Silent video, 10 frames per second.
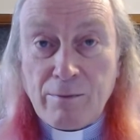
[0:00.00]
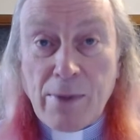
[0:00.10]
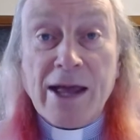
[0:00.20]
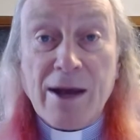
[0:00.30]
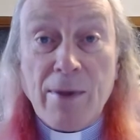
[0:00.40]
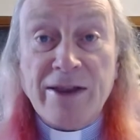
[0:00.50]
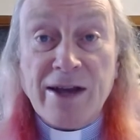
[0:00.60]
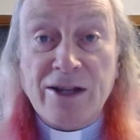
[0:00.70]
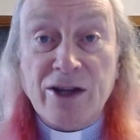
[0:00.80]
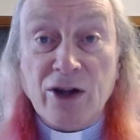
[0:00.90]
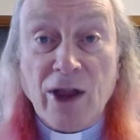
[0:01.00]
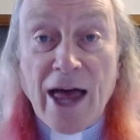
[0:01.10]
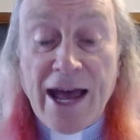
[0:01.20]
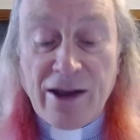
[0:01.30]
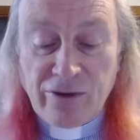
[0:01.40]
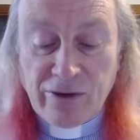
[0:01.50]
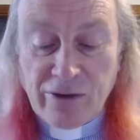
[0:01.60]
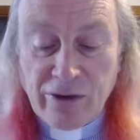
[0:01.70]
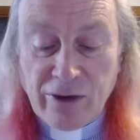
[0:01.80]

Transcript: By committing to less,